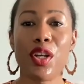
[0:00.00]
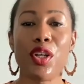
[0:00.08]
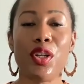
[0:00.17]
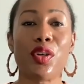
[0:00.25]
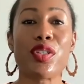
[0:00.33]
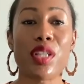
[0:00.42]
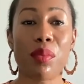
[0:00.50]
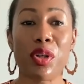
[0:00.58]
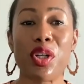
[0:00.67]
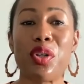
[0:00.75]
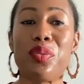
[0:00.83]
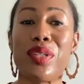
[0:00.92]
you're
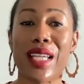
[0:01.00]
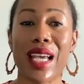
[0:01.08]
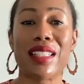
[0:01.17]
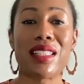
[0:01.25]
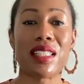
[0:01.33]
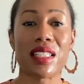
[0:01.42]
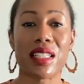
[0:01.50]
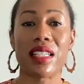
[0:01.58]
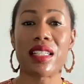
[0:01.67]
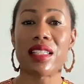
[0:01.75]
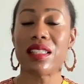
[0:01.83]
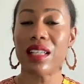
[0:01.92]
someone who gets
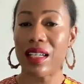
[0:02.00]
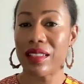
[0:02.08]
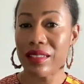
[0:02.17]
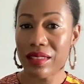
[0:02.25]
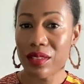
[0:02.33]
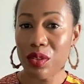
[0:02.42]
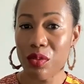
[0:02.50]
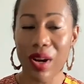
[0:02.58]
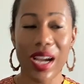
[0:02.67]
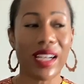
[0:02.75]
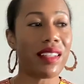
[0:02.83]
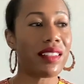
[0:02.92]
shit done
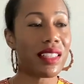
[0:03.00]
right?